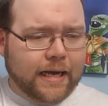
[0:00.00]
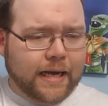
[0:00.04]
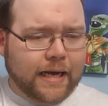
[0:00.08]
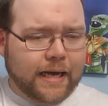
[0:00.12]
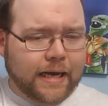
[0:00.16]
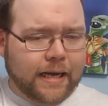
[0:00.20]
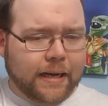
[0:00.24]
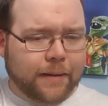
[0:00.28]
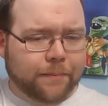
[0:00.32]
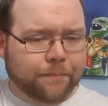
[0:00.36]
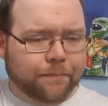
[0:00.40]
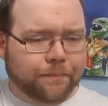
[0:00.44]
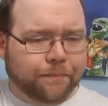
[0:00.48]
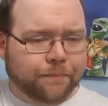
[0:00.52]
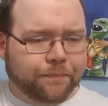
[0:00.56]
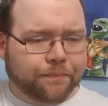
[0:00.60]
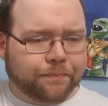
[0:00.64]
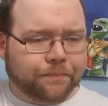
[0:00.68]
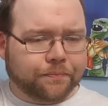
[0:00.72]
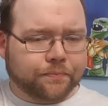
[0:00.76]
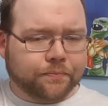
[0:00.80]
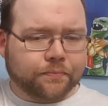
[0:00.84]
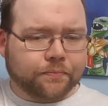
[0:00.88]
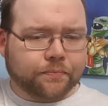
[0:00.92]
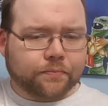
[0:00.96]
Um,
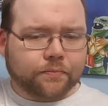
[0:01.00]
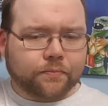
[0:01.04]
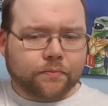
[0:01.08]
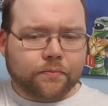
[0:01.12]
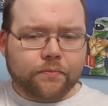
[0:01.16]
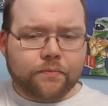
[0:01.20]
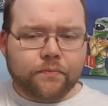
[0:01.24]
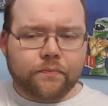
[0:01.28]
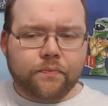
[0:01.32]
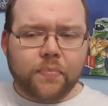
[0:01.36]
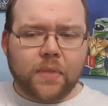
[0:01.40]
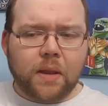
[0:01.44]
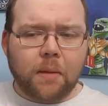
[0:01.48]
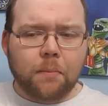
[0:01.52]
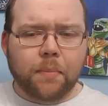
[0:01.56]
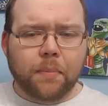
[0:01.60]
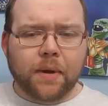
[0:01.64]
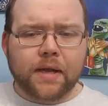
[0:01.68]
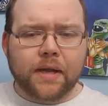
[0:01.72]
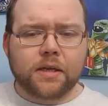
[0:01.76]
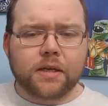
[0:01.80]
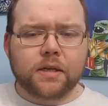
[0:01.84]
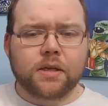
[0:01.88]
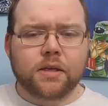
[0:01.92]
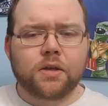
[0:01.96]

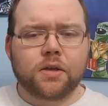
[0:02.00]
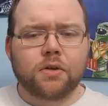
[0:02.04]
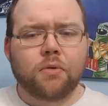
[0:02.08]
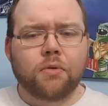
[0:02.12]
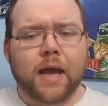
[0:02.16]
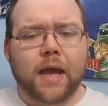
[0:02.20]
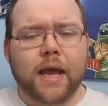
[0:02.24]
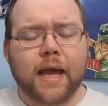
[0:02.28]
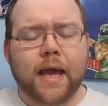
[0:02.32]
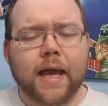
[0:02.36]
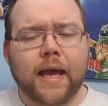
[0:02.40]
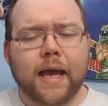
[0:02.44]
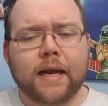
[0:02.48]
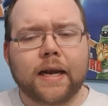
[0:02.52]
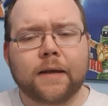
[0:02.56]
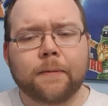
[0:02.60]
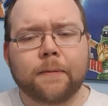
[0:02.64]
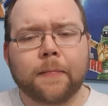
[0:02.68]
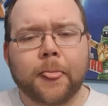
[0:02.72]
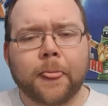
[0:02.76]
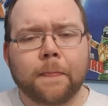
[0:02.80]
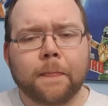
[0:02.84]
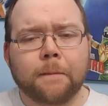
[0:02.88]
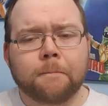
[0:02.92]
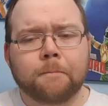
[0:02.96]
but you had
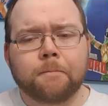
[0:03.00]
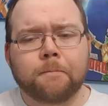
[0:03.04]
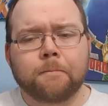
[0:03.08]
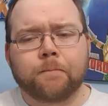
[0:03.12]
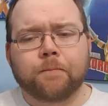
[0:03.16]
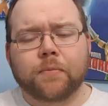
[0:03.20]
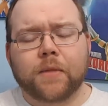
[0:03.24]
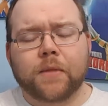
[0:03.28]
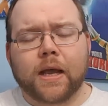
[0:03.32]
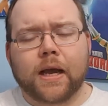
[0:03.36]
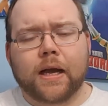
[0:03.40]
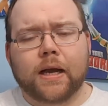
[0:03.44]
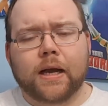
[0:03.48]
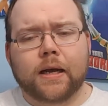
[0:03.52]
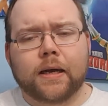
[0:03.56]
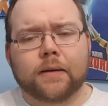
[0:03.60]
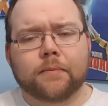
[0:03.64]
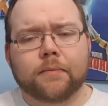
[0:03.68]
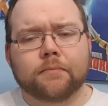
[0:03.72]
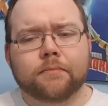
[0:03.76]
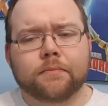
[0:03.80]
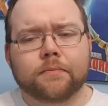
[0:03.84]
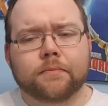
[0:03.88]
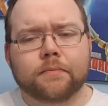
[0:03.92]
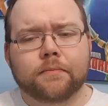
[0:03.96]

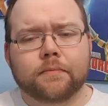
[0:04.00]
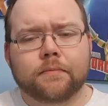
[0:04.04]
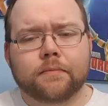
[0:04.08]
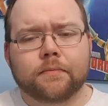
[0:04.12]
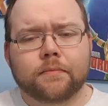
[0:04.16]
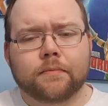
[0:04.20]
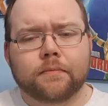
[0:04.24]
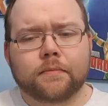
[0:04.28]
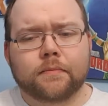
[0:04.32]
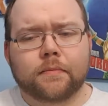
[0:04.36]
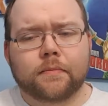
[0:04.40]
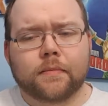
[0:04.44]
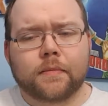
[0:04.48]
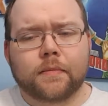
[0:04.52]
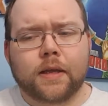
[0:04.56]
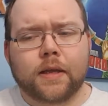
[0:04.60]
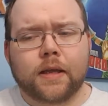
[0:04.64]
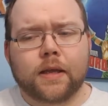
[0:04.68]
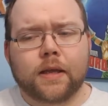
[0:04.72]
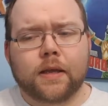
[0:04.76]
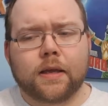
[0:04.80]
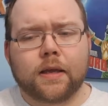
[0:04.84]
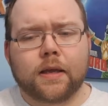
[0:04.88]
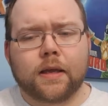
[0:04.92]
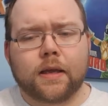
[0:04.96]
um,
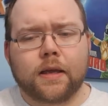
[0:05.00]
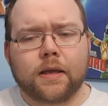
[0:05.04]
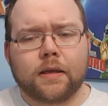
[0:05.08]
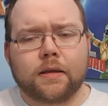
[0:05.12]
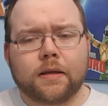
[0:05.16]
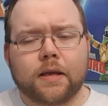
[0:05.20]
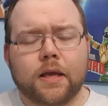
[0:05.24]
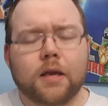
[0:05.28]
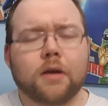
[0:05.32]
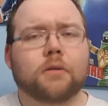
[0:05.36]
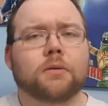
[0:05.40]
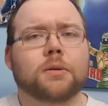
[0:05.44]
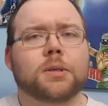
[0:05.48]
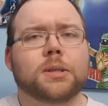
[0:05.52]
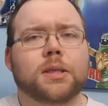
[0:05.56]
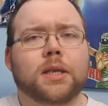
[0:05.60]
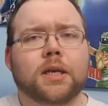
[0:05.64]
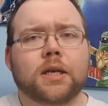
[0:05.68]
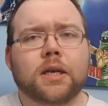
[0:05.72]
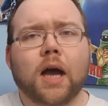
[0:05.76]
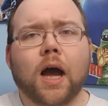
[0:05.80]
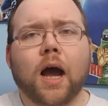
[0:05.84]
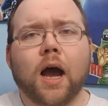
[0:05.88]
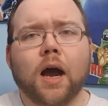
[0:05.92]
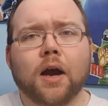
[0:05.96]
he kills the
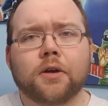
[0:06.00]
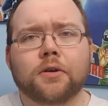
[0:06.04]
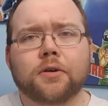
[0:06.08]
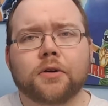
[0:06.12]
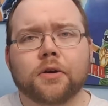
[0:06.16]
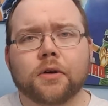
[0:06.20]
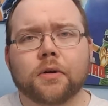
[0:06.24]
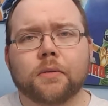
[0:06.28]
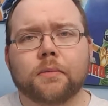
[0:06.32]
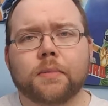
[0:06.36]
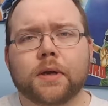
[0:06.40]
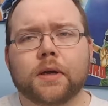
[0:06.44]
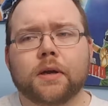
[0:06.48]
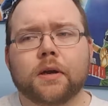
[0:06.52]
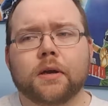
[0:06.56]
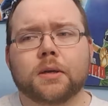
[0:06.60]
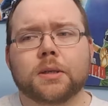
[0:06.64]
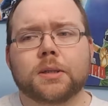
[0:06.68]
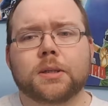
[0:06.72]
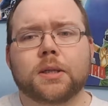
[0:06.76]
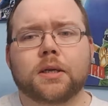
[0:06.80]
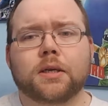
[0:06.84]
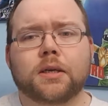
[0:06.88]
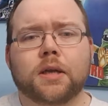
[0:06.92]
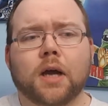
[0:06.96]
doctor
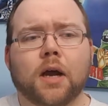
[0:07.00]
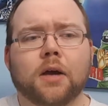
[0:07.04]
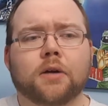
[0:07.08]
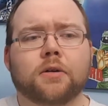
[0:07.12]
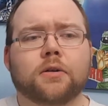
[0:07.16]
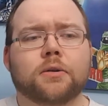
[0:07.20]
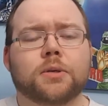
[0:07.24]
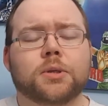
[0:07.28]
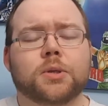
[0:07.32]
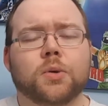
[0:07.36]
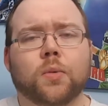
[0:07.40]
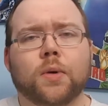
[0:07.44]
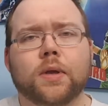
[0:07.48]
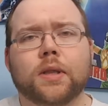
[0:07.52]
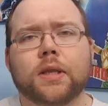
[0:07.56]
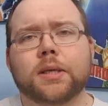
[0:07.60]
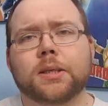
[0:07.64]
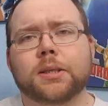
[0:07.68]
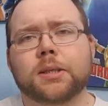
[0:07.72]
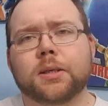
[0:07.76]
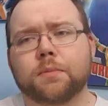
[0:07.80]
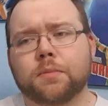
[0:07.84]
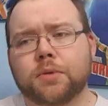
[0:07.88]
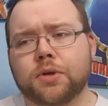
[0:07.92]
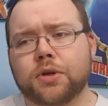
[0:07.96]
because the doctor's the one that
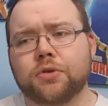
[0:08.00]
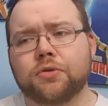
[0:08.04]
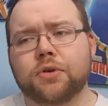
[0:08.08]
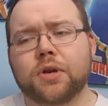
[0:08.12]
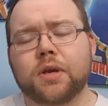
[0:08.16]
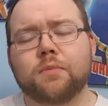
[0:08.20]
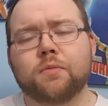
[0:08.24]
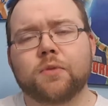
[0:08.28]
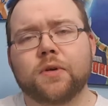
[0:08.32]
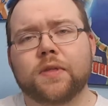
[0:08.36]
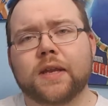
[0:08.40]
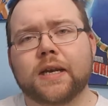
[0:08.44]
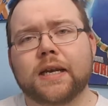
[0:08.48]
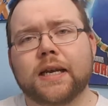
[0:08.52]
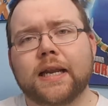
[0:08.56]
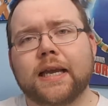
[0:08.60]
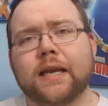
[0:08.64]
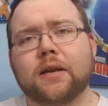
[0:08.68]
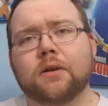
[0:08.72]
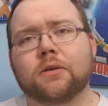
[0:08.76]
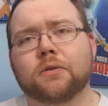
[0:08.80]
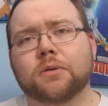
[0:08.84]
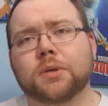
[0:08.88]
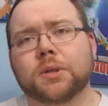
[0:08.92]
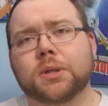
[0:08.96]
subdued him with a
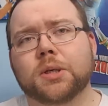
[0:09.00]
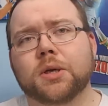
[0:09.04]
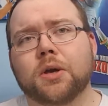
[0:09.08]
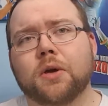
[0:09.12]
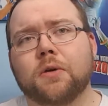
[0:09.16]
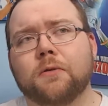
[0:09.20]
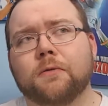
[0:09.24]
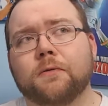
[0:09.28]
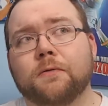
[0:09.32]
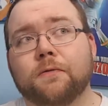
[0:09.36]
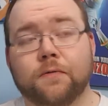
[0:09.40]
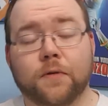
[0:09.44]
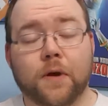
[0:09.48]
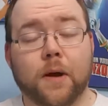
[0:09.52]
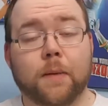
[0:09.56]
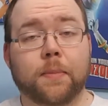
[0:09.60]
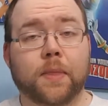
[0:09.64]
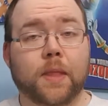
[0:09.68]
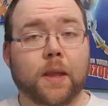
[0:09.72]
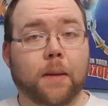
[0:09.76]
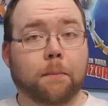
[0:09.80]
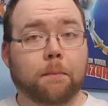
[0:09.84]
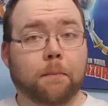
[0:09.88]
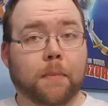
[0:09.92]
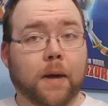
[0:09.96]
needle. So,
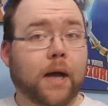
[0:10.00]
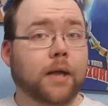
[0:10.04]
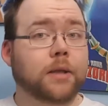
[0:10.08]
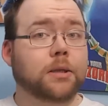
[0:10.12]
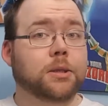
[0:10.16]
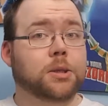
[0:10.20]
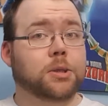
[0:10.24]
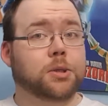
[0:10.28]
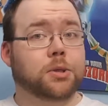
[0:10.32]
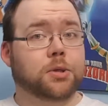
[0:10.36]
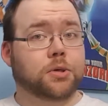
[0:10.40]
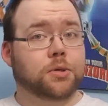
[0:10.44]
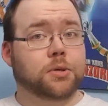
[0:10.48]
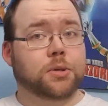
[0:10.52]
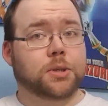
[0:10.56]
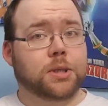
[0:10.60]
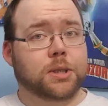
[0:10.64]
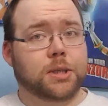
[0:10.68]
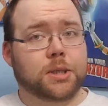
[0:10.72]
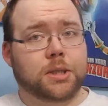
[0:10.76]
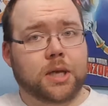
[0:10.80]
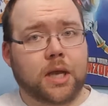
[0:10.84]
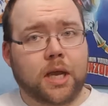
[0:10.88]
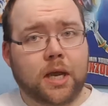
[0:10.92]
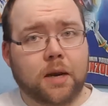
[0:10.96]
from the monster's
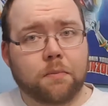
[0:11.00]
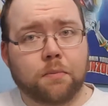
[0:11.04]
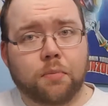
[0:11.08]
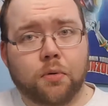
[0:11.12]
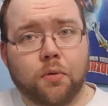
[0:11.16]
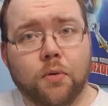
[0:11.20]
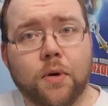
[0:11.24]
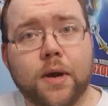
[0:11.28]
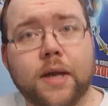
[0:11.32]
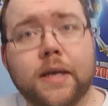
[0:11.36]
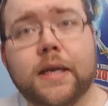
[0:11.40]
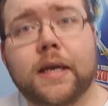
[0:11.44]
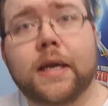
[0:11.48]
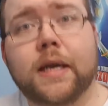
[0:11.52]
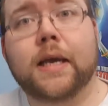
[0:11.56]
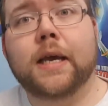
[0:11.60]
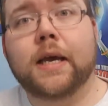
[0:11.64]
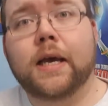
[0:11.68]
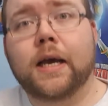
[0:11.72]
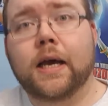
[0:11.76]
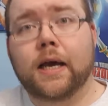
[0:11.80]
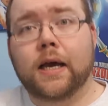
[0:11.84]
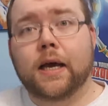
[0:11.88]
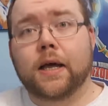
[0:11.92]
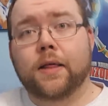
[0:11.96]
standpoint,
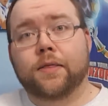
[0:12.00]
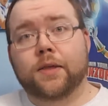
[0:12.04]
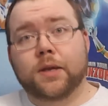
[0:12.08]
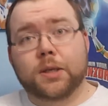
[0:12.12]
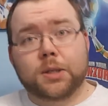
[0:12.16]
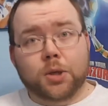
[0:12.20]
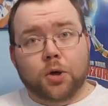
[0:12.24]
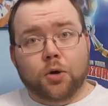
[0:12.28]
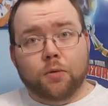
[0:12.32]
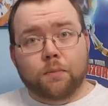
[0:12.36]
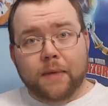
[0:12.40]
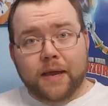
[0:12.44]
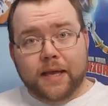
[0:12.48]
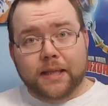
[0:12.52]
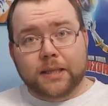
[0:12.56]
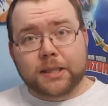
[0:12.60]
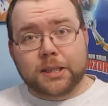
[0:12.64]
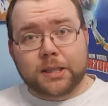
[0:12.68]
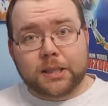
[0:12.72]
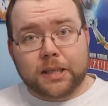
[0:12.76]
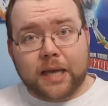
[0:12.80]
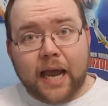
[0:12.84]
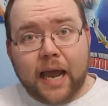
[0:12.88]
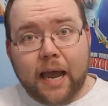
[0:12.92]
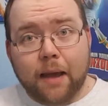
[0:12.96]
uh, this old man
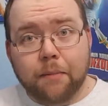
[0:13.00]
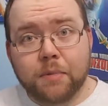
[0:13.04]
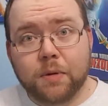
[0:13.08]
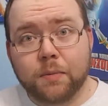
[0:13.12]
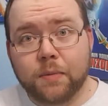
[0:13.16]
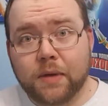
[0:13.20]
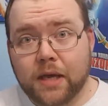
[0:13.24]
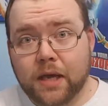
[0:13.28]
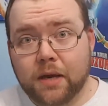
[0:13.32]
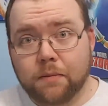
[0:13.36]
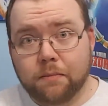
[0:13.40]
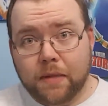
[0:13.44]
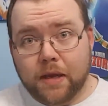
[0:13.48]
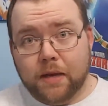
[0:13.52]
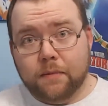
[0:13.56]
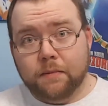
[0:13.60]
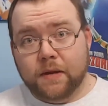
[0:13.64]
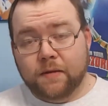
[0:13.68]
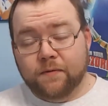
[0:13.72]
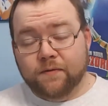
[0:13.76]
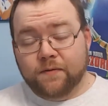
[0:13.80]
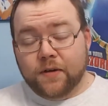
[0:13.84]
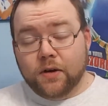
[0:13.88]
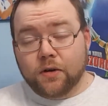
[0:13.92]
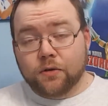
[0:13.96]
stabbed me and made
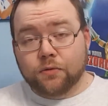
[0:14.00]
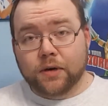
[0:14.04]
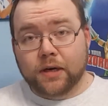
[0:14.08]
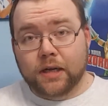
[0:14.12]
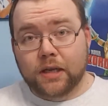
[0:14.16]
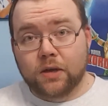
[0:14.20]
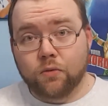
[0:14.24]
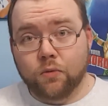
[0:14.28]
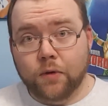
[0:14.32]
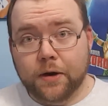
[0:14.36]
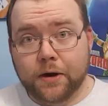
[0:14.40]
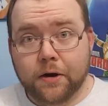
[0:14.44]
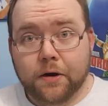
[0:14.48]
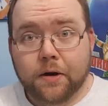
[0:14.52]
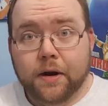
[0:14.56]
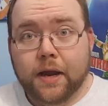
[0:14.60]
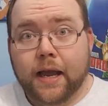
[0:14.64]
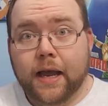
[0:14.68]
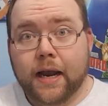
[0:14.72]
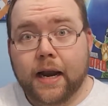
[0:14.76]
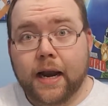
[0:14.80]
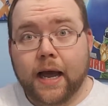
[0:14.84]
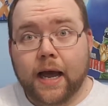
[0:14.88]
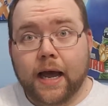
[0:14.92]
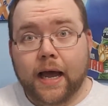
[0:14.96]
me feel really weird,
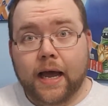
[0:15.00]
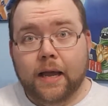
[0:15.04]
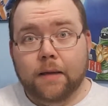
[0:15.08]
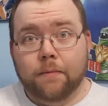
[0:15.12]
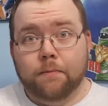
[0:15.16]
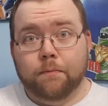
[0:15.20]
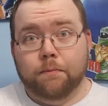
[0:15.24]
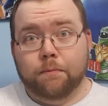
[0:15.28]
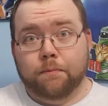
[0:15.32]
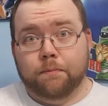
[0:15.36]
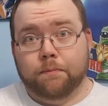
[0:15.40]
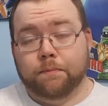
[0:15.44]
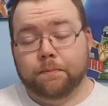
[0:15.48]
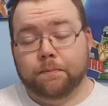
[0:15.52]
and I